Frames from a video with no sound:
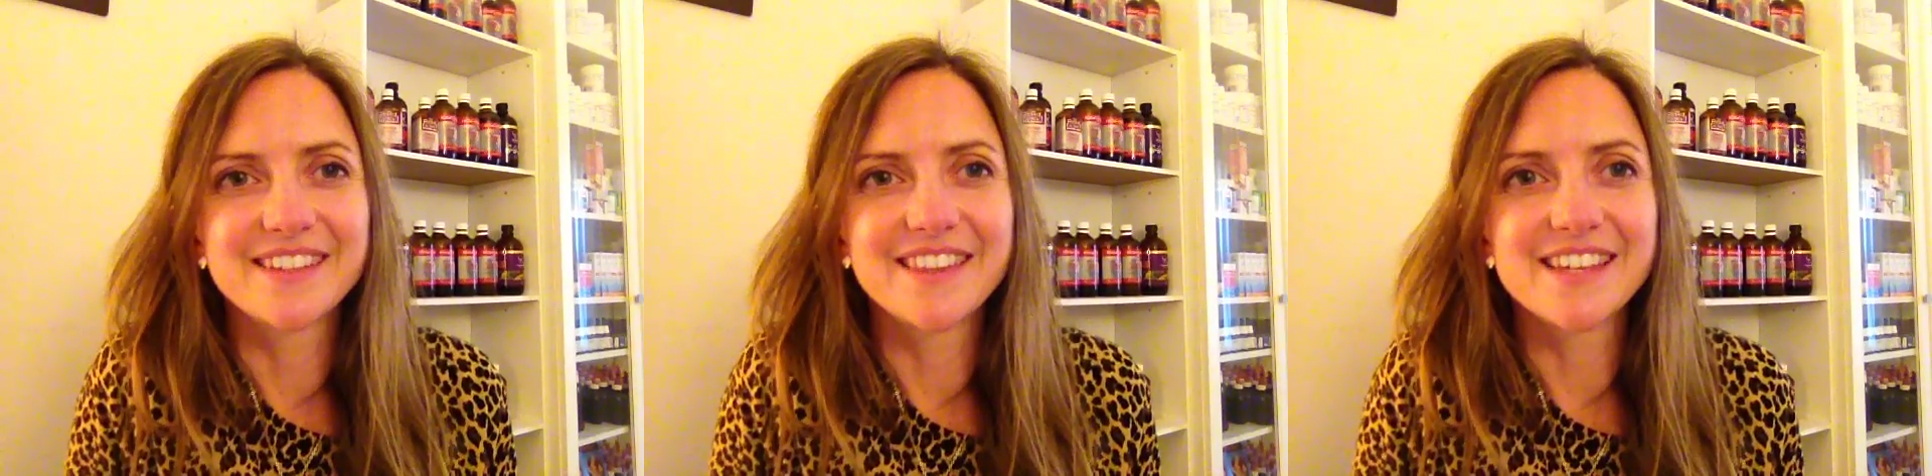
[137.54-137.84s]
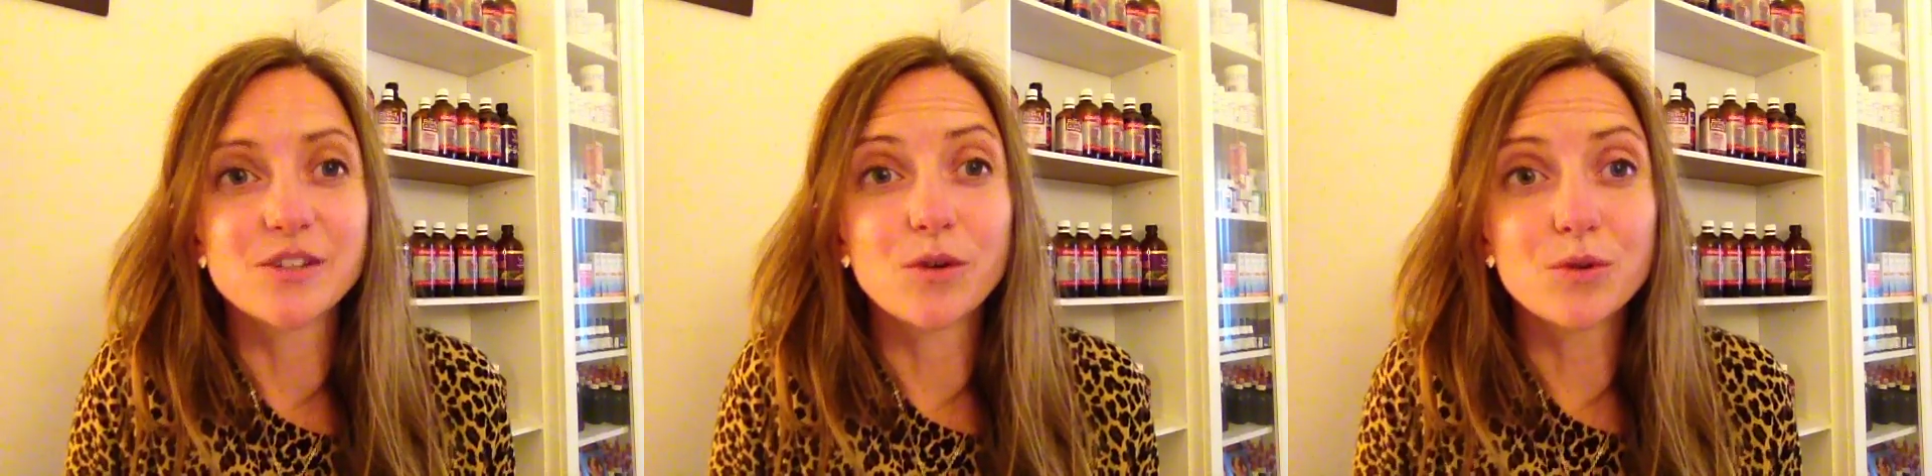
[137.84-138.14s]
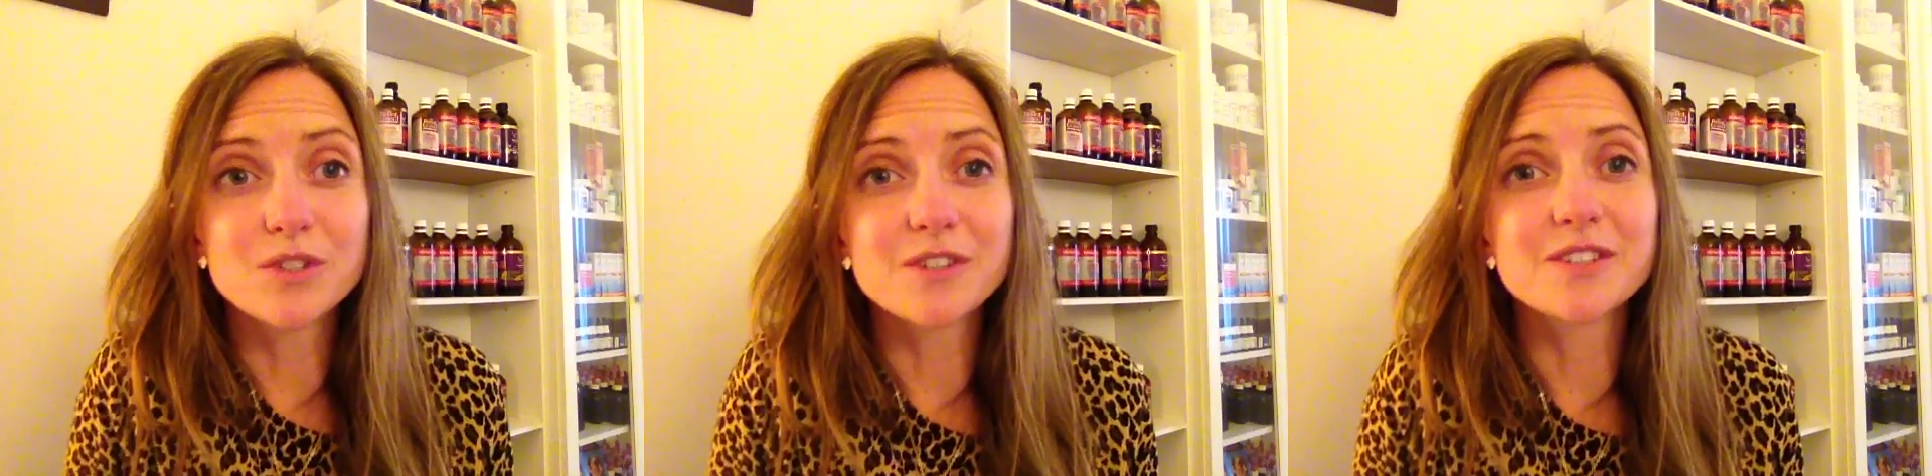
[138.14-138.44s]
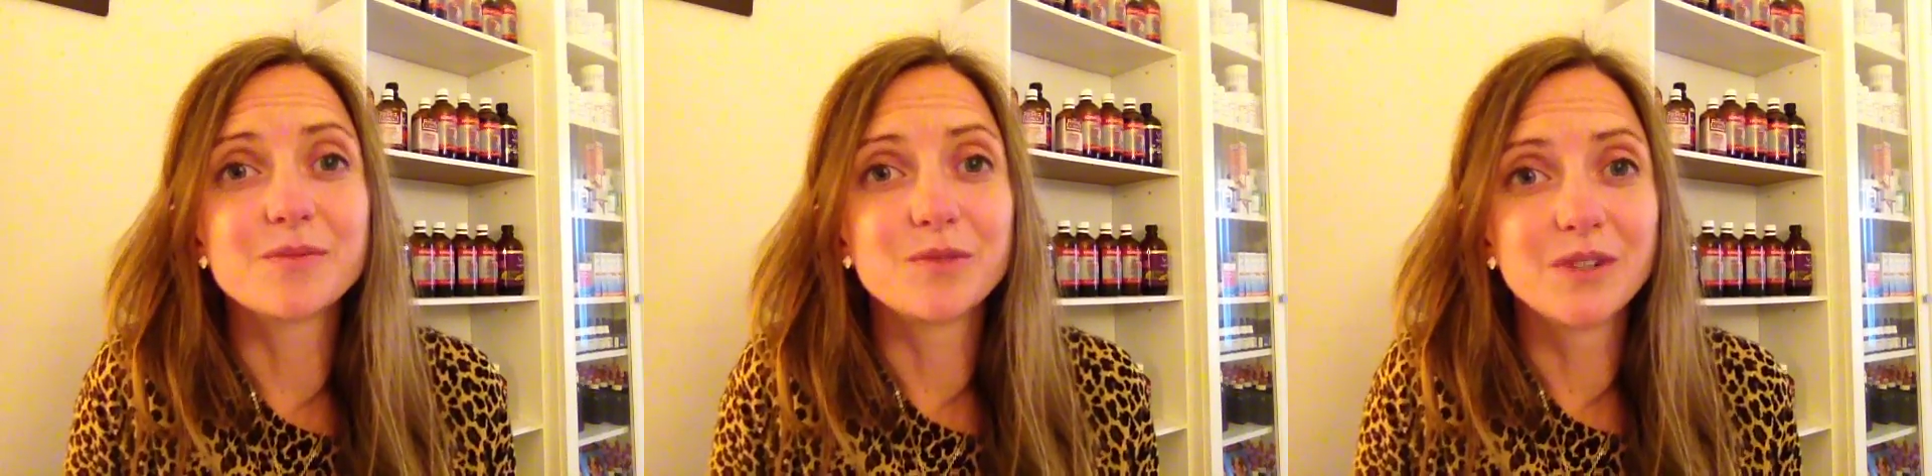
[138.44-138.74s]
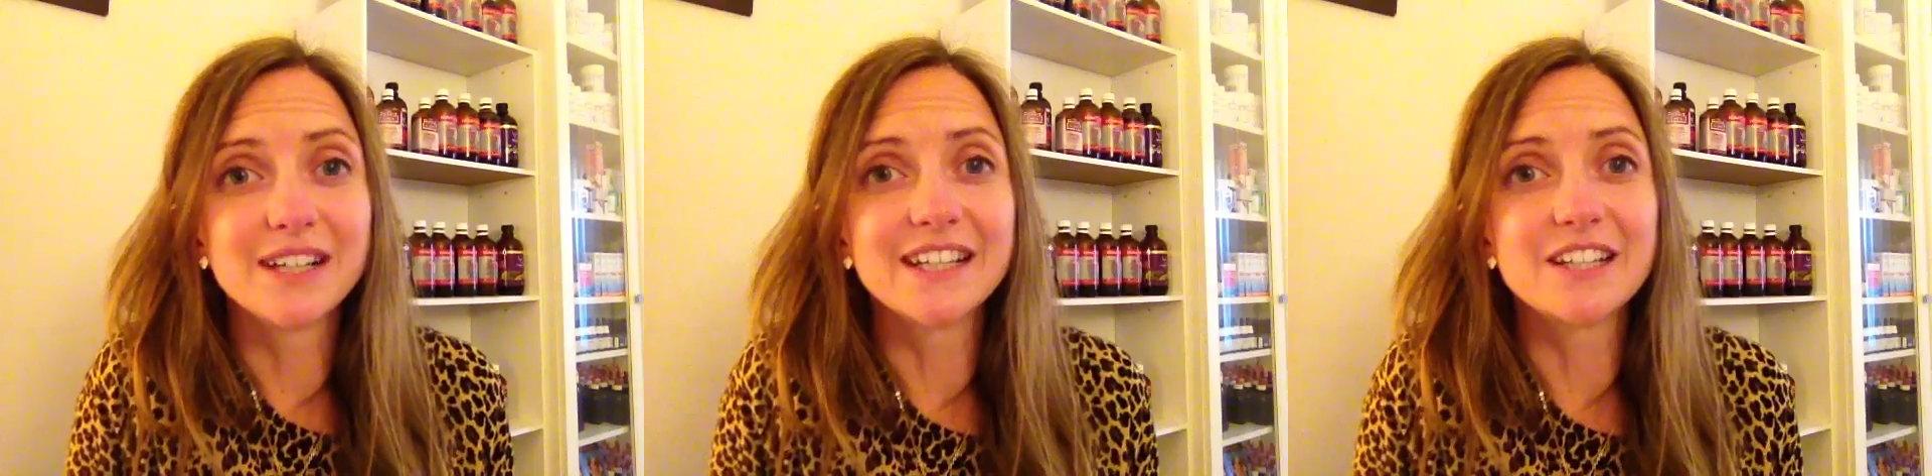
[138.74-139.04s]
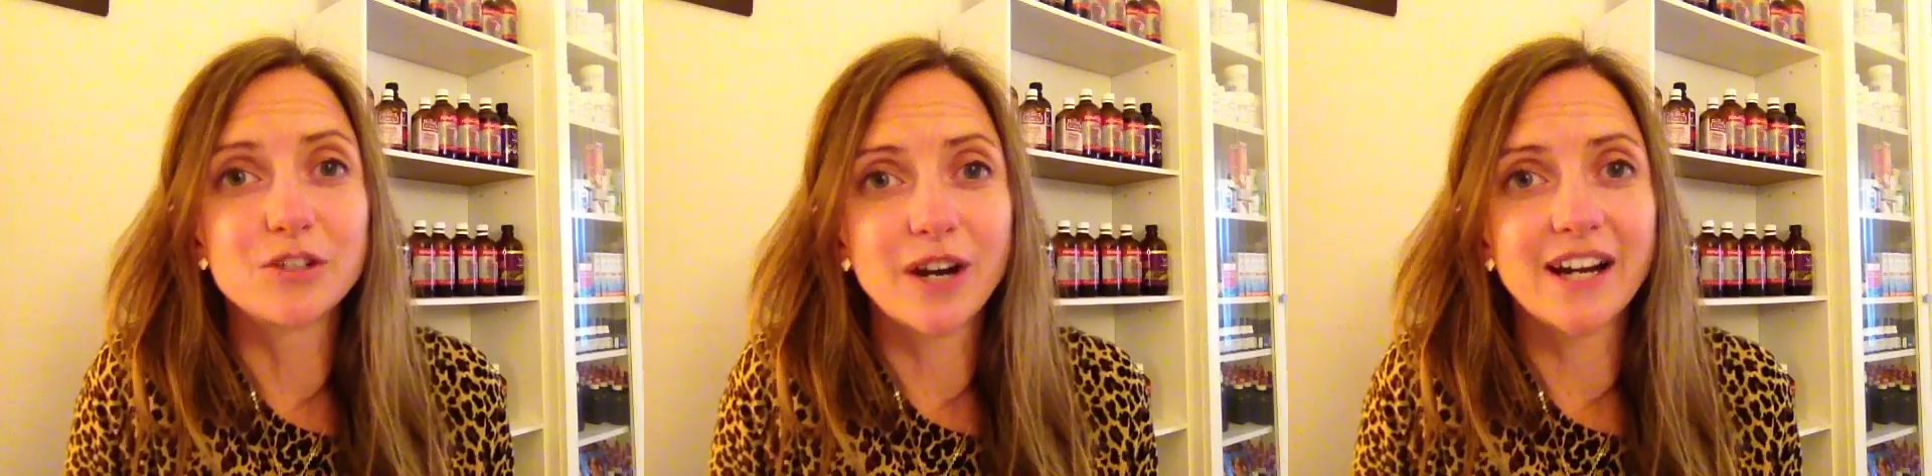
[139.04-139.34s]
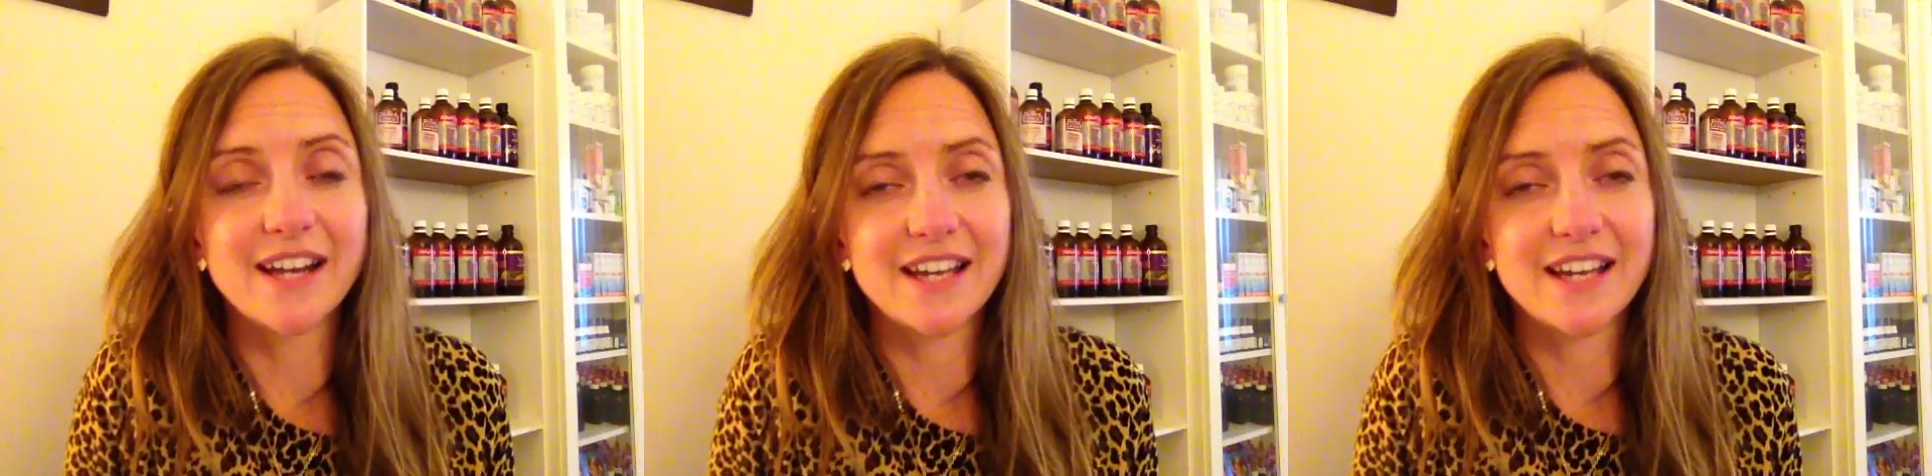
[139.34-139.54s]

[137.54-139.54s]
There's also some really great